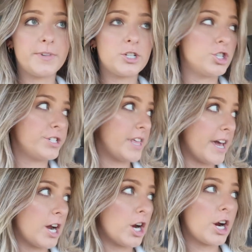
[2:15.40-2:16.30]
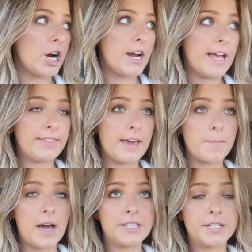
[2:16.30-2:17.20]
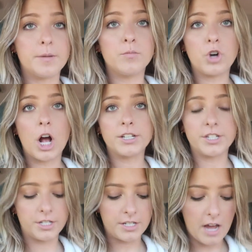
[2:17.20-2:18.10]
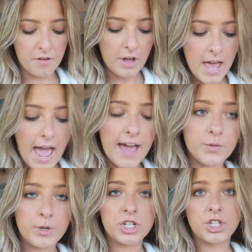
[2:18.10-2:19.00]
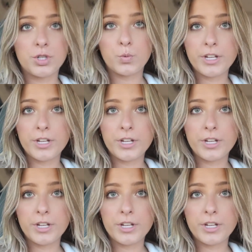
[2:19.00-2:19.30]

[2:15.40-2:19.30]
Pictures there and like by some rocks and stuff, and then we just